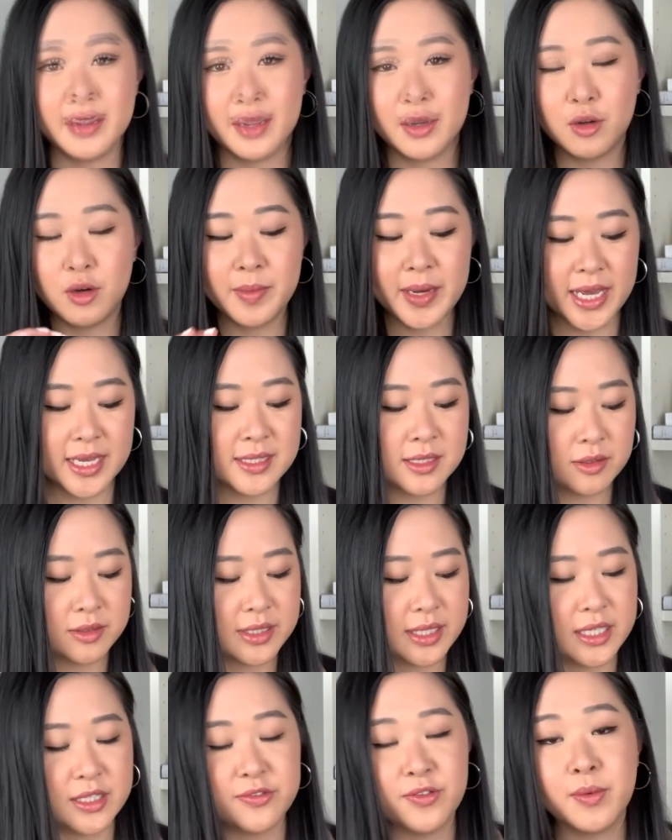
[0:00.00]
And all my
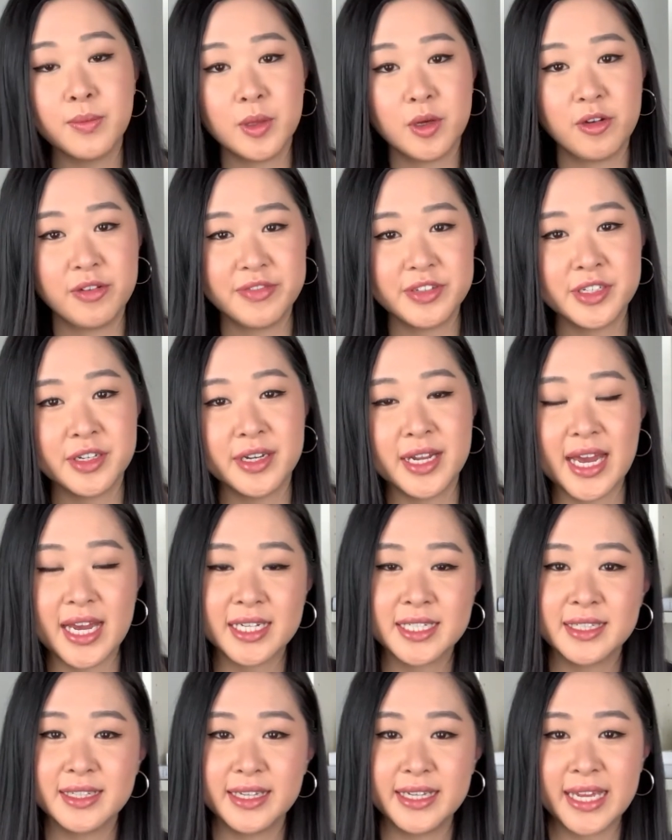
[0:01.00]
SLGs from Louis Vuitton are
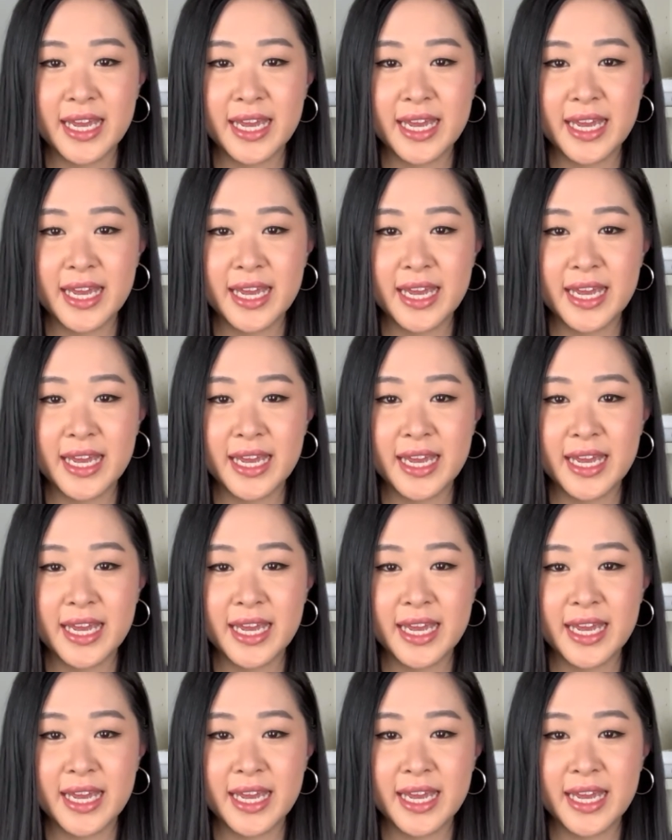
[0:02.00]
actually